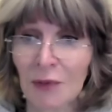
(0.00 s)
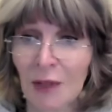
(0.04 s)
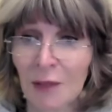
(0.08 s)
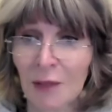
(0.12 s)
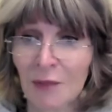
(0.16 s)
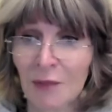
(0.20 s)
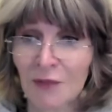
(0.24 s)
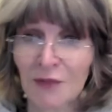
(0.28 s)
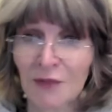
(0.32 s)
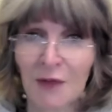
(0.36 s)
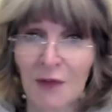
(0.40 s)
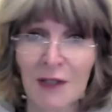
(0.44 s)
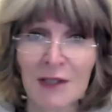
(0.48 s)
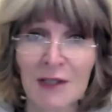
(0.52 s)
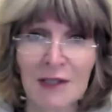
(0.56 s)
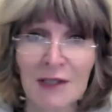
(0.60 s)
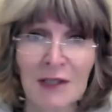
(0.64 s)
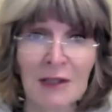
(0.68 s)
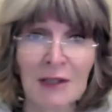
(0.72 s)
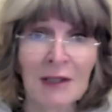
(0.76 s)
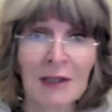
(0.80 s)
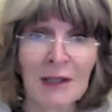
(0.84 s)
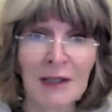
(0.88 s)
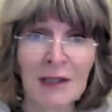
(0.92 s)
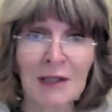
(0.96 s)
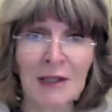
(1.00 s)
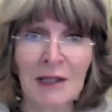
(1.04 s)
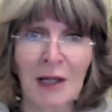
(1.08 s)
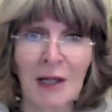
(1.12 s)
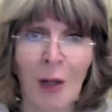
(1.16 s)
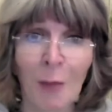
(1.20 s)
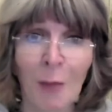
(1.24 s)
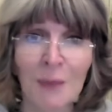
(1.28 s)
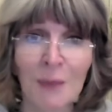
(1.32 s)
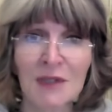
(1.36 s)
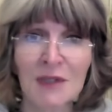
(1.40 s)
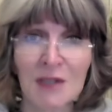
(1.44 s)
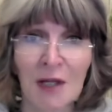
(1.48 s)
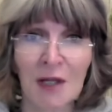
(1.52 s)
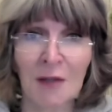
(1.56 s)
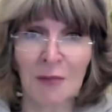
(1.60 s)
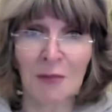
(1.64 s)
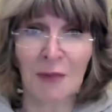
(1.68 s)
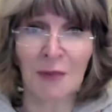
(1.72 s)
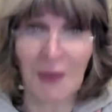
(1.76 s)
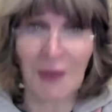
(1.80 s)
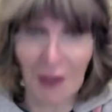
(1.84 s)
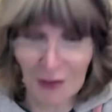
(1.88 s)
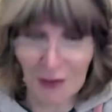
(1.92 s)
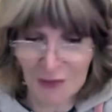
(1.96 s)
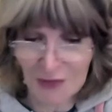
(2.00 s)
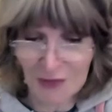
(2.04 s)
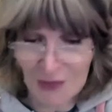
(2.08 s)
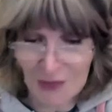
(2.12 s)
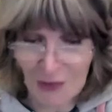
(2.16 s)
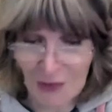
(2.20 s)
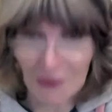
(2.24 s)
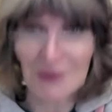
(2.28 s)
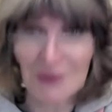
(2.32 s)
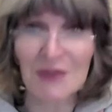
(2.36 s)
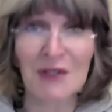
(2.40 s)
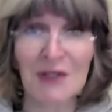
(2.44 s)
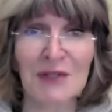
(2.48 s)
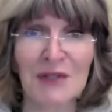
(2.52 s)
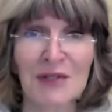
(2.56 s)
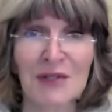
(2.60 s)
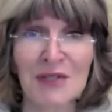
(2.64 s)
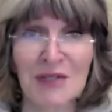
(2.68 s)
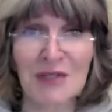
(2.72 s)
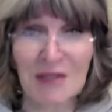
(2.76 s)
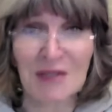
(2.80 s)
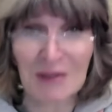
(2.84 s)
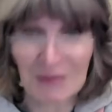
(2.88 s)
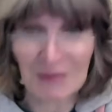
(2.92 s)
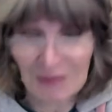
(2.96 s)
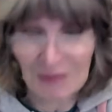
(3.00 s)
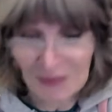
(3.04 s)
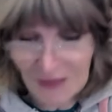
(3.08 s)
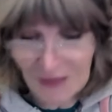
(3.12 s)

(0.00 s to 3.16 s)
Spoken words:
I'm afraid it can't be done without soul-searching.